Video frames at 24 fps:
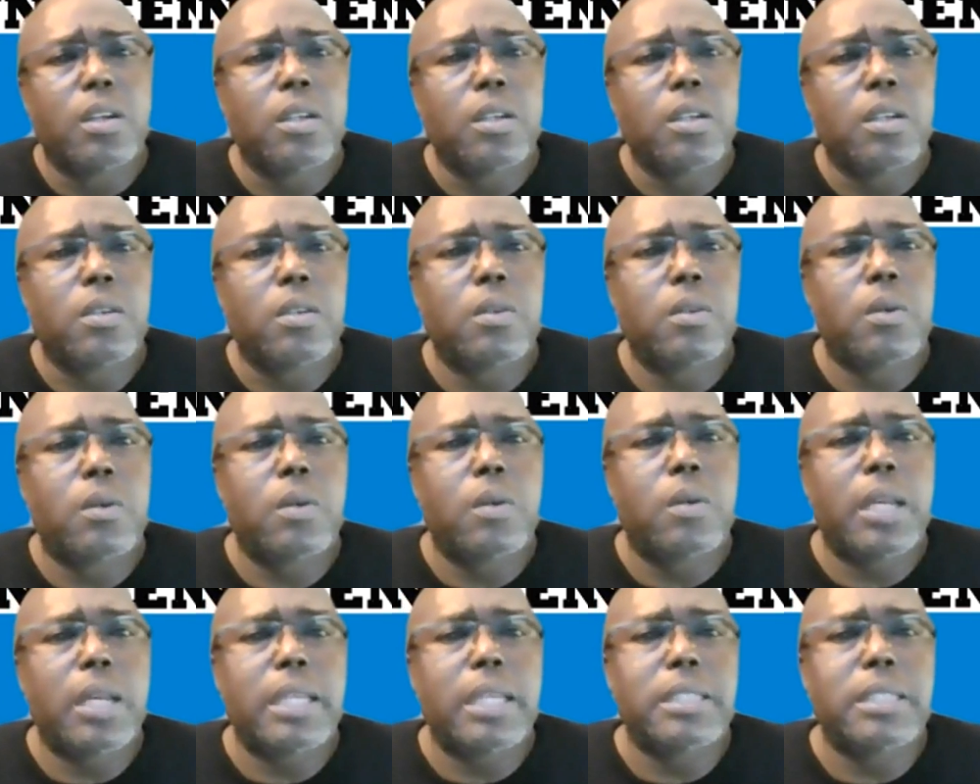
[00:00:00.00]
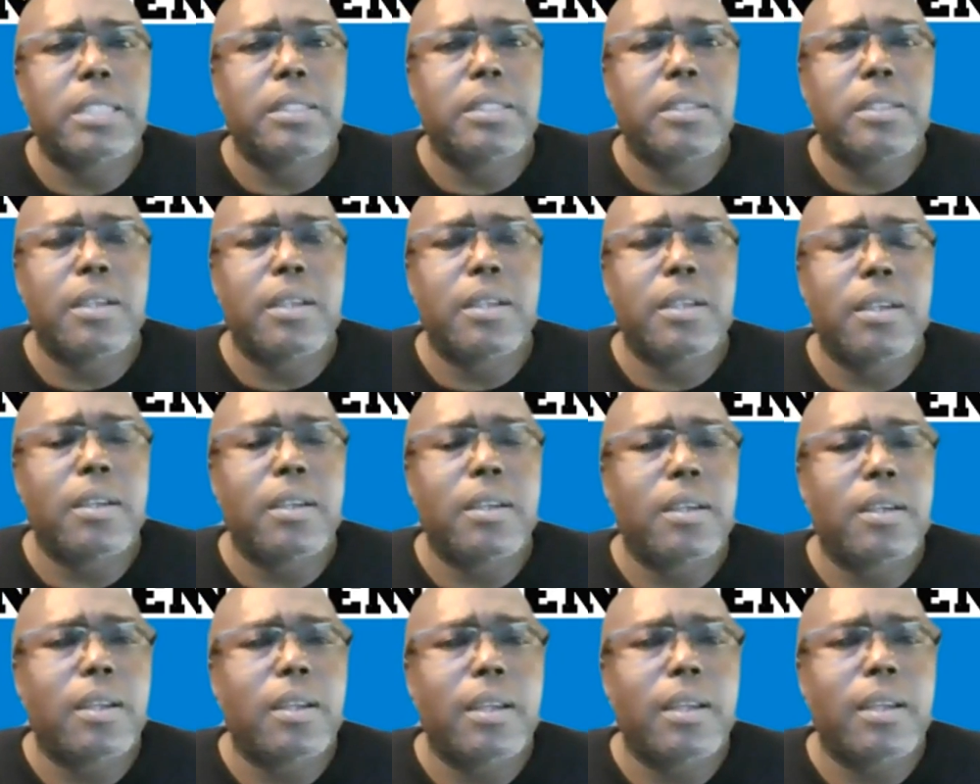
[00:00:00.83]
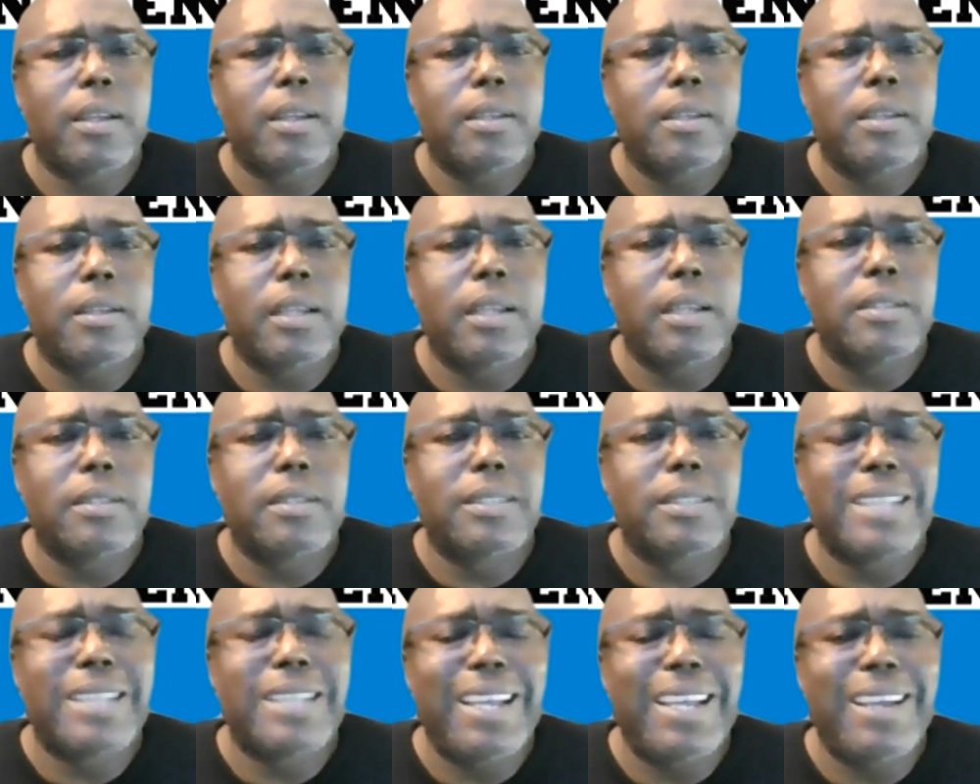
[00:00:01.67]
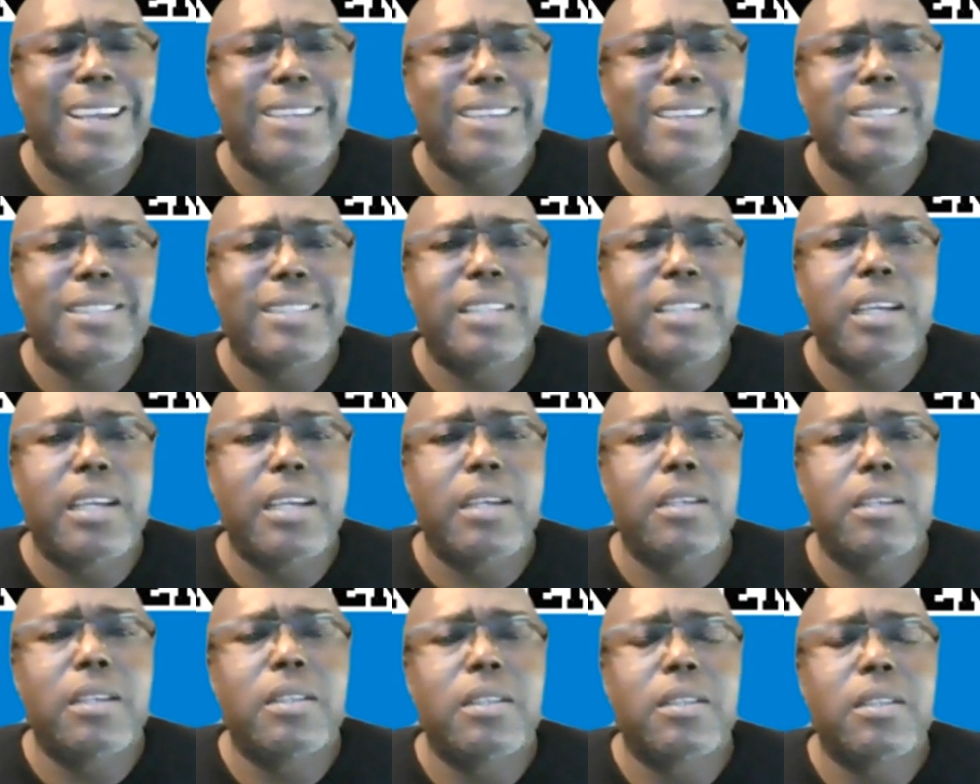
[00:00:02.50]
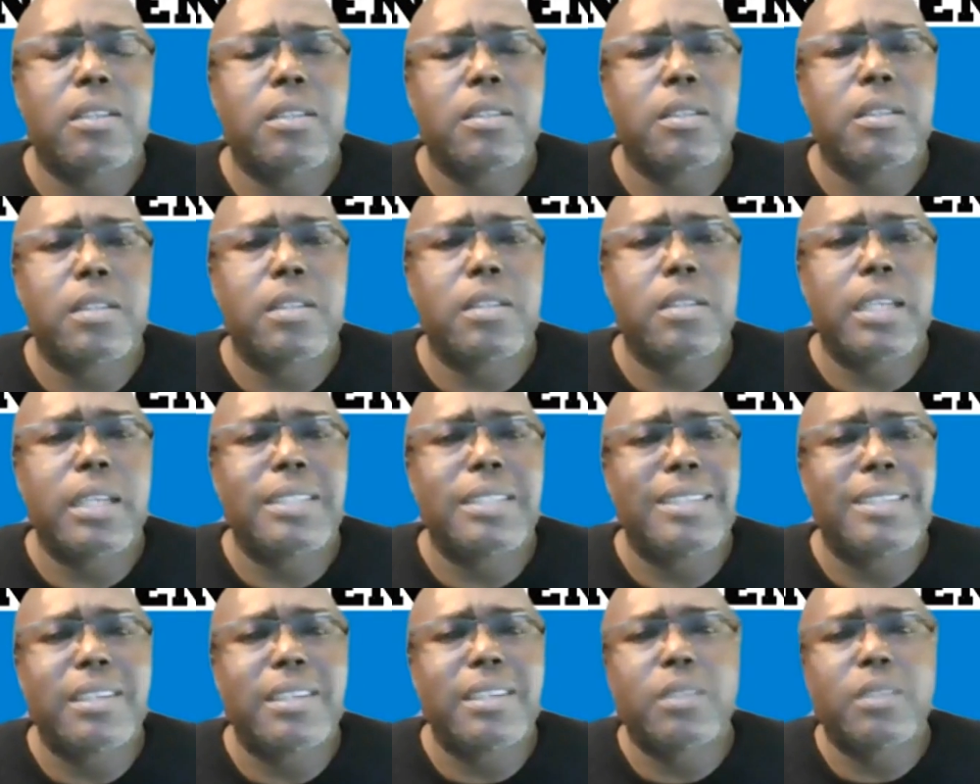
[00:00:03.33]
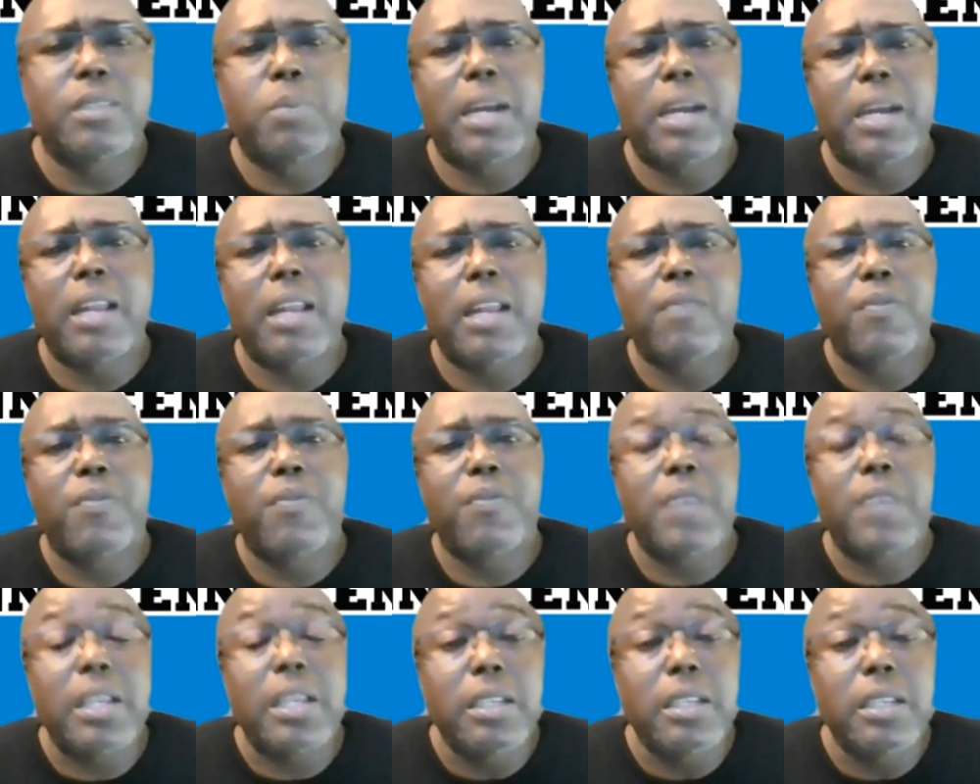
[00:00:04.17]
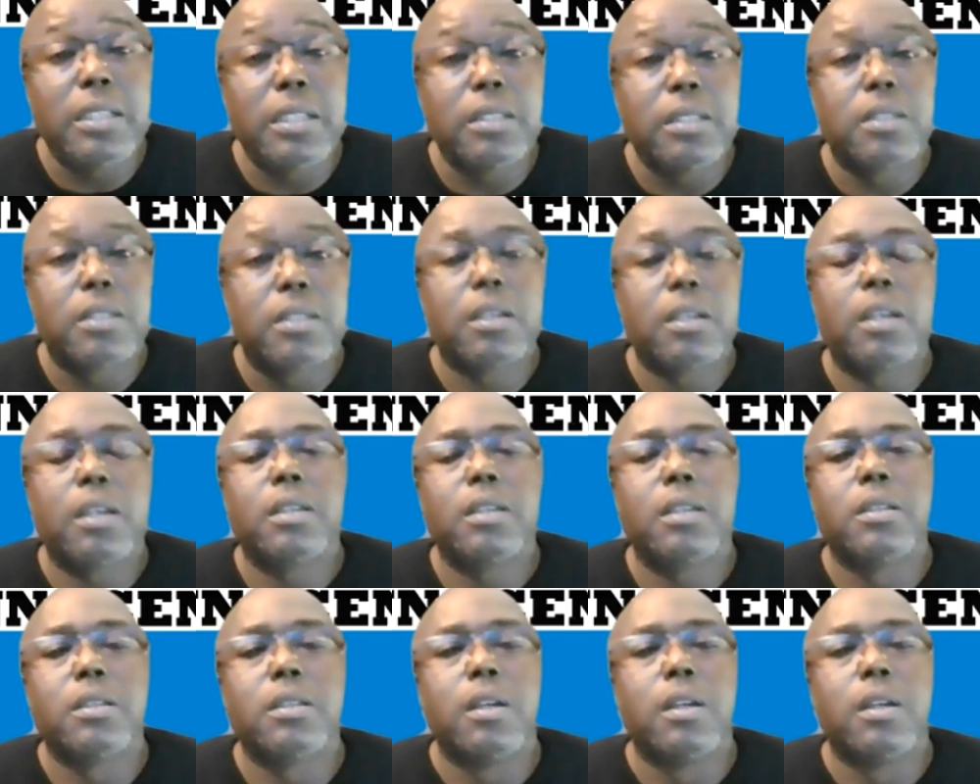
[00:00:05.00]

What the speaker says: and instead they judge by their feelings and